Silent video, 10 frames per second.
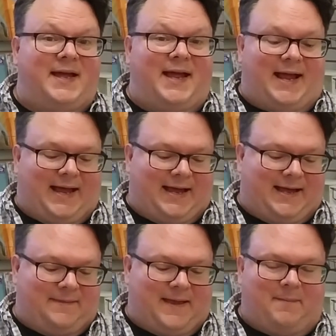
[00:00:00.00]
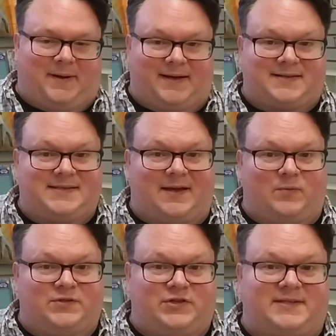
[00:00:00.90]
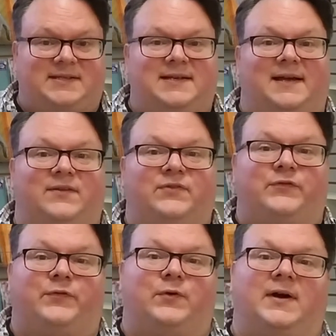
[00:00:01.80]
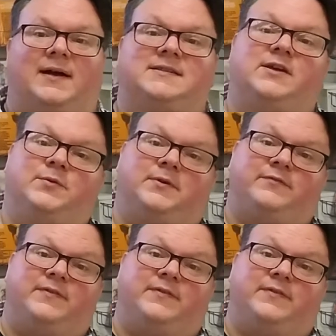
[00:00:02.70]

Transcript: and that box set was just announced for October